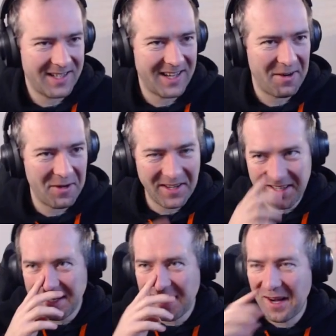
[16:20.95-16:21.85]

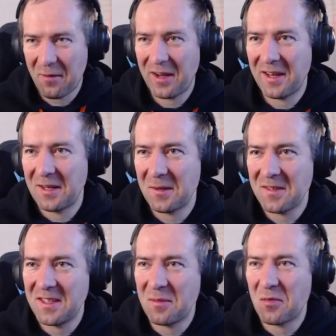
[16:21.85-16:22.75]
How can I not
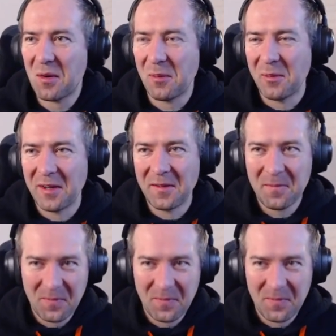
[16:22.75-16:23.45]
see the problem here?